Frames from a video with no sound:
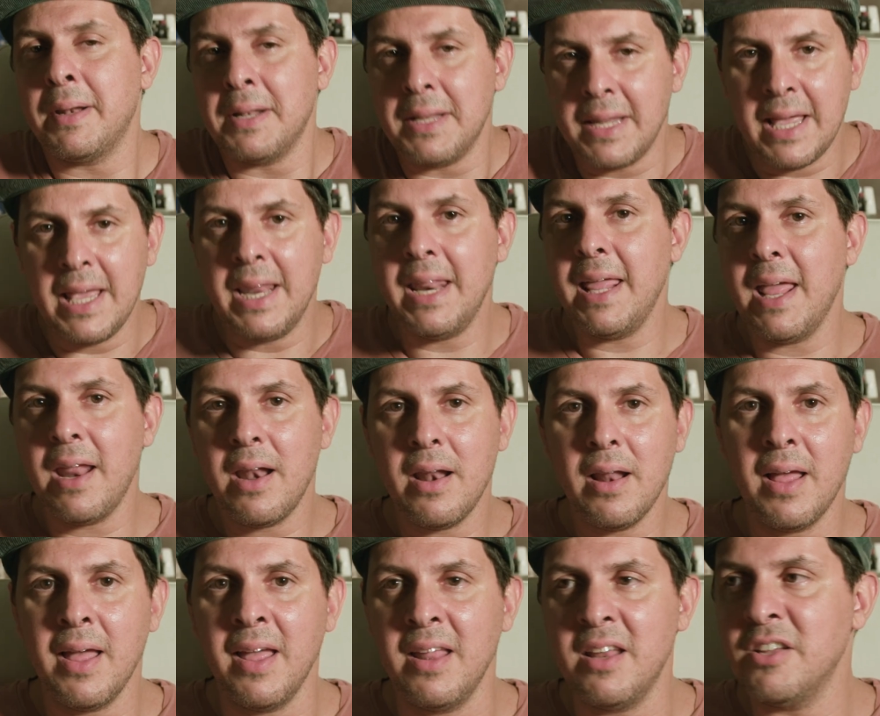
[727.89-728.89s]
an
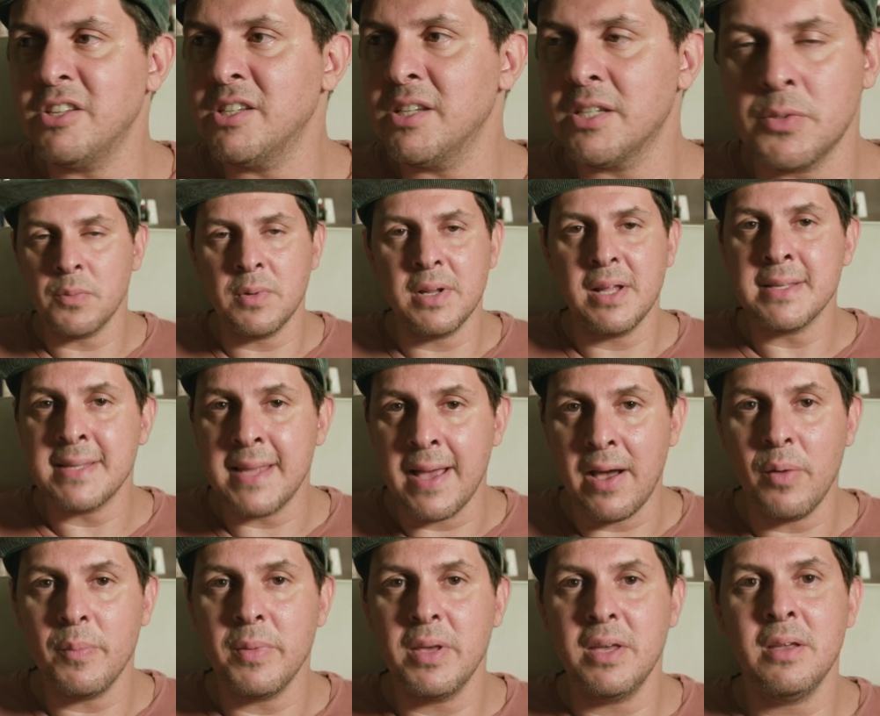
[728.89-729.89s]
idiot and you just want to
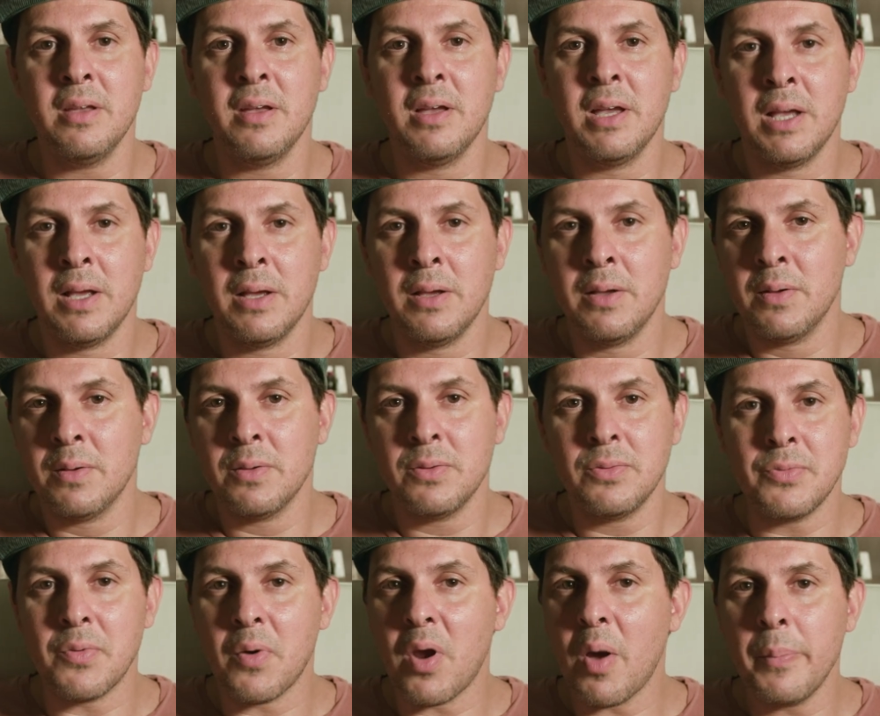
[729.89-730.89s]
tell me,
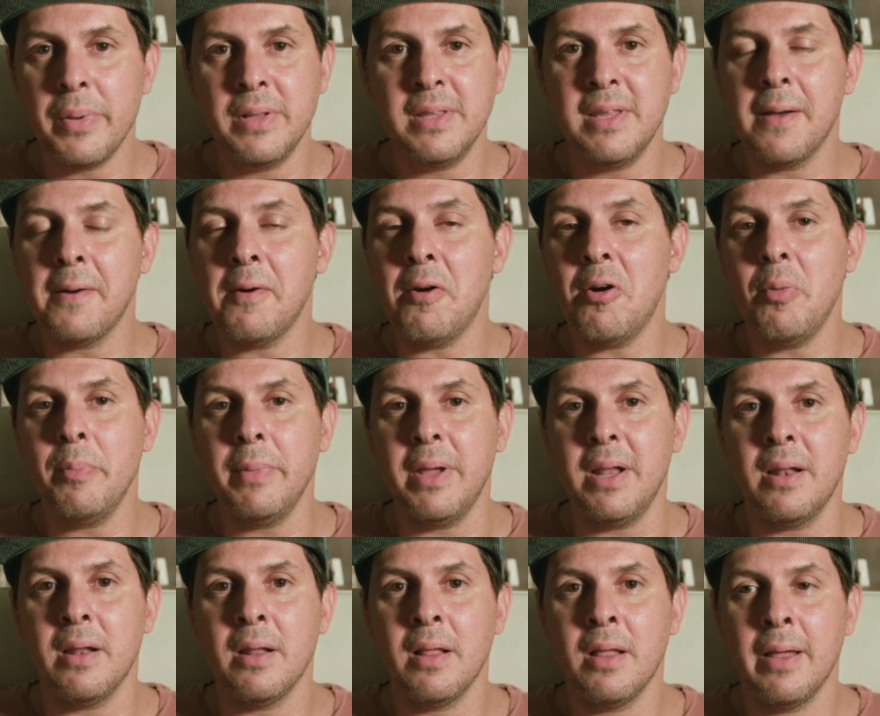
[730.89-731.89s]
drop in the
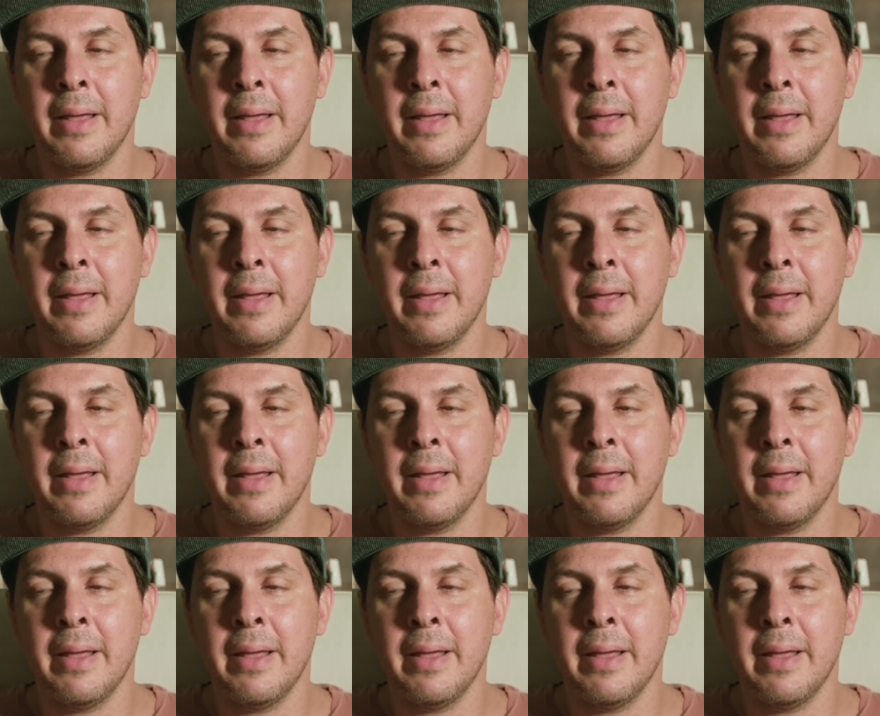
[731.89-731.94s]
comment.